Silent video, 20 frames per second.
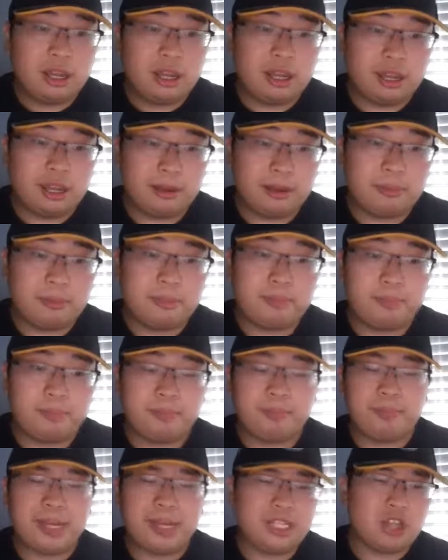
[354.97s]

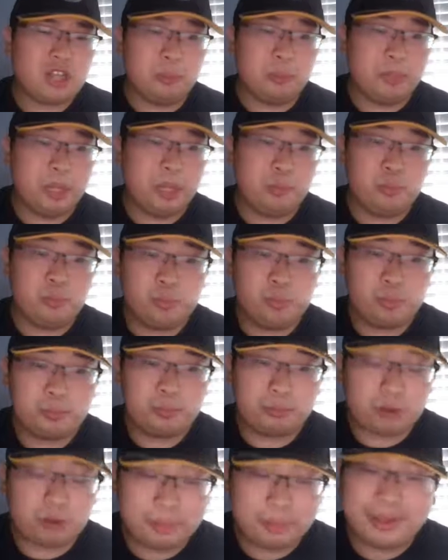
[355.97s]
Mike Tomlin
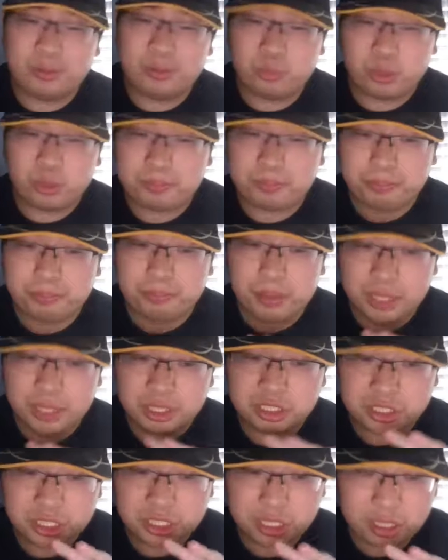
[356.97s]
probably would
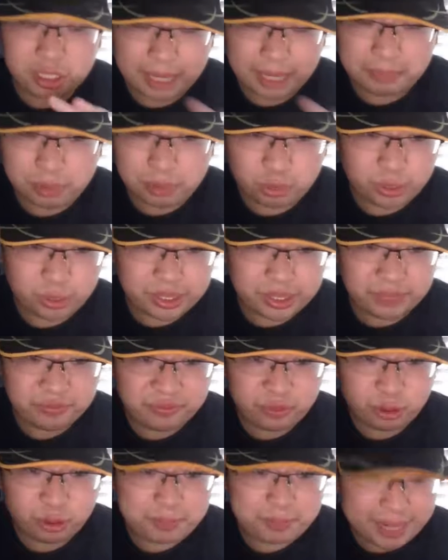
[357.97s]
put Claypool in
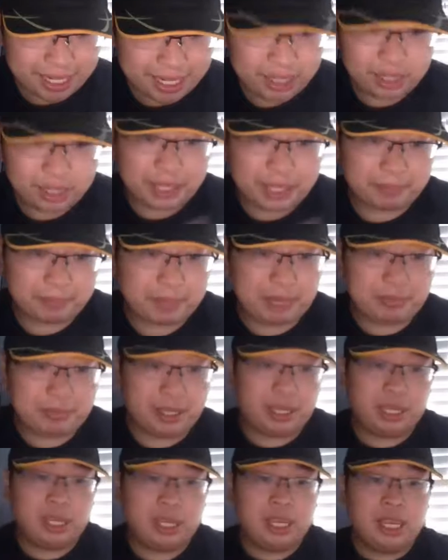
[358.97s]
for a bit. Like,
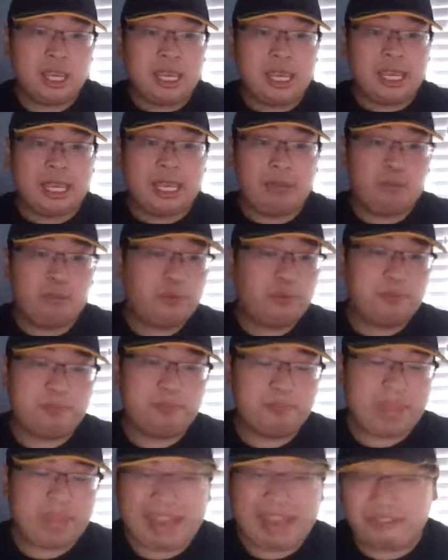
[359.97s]
maybe he
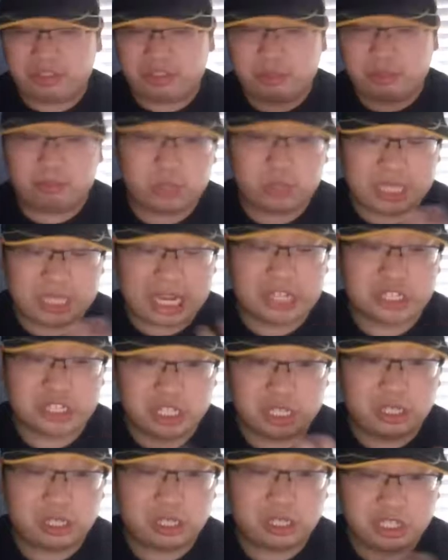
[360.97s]
would have some
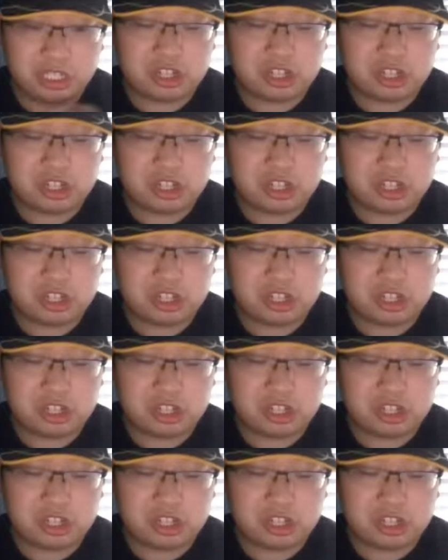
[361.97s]
rotation